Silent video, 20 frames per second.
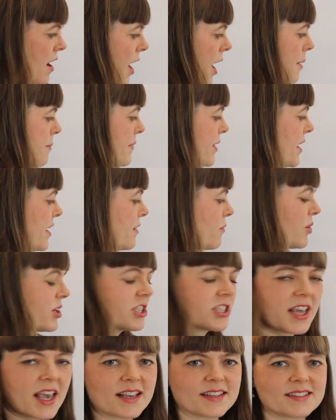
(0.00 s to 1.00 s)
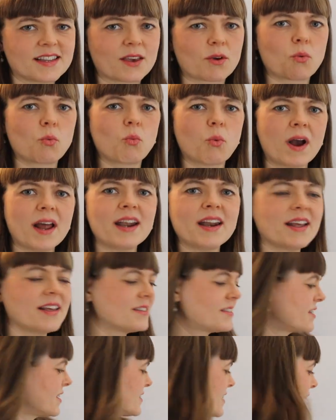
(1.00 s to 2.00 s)
Um, in which case, like, when
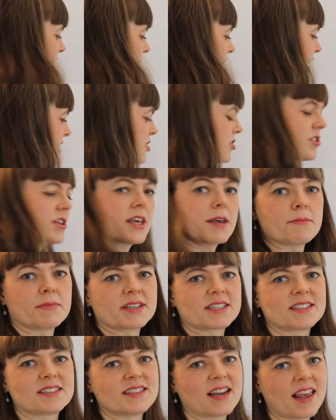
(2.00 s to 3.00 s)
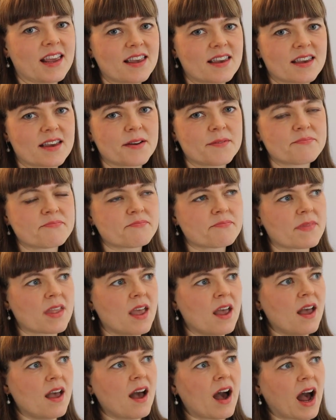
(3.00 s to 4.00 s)
is this actually a mistake?
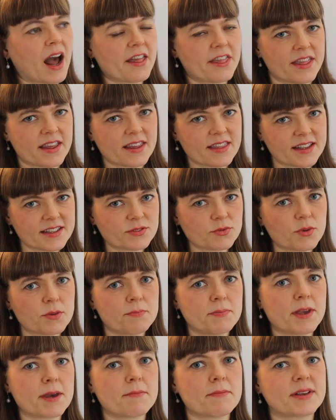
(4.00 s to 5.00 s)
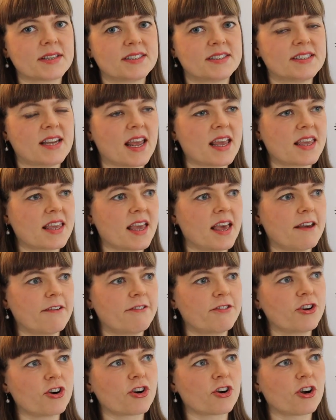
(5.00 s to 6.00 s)
I think this would be a mistake
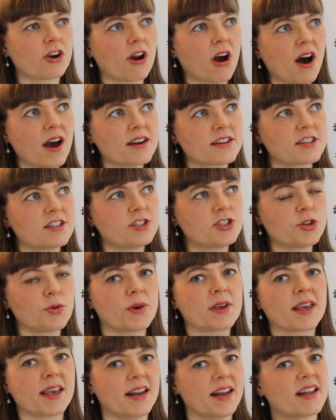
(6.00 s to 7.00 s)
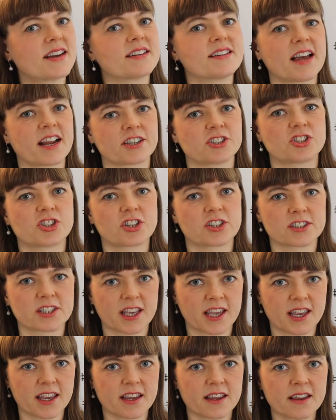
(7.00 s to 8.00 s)
if you're not doing it
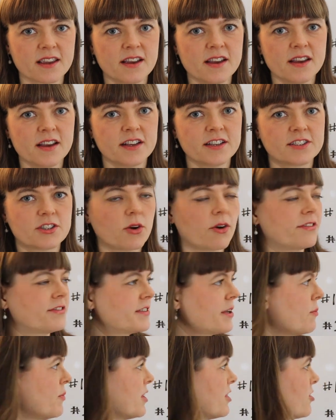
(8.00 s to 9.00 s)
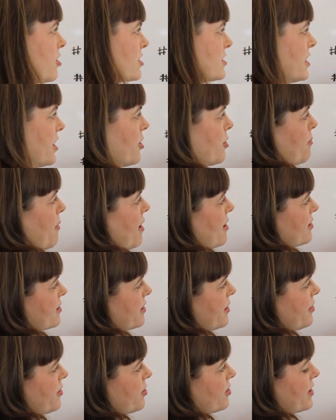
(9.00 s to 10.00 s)
intentionally. So if someone looks at your
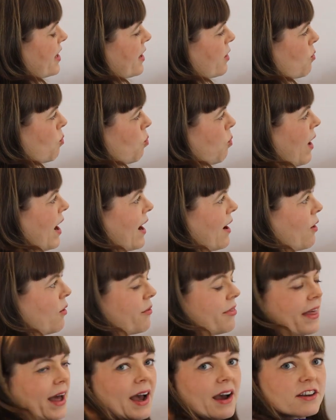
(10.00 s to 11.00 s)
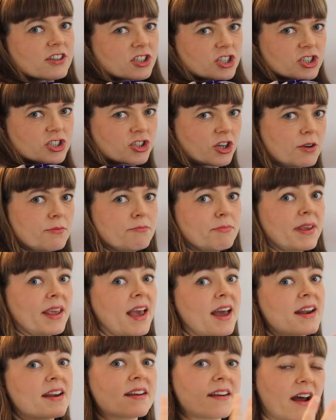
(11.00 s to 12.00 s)
model and they're like, wow, that should
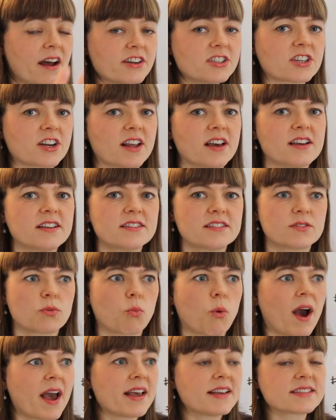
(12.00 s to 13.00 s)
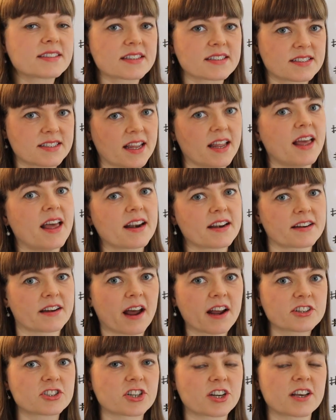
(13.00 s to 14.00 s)
be endogenous, why isn't it
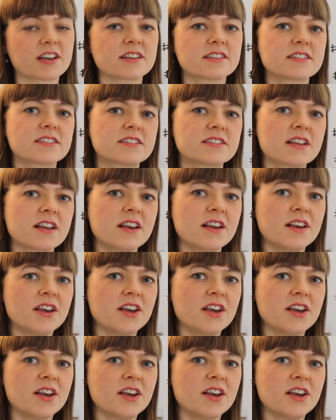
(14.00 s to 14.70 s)
endogenous?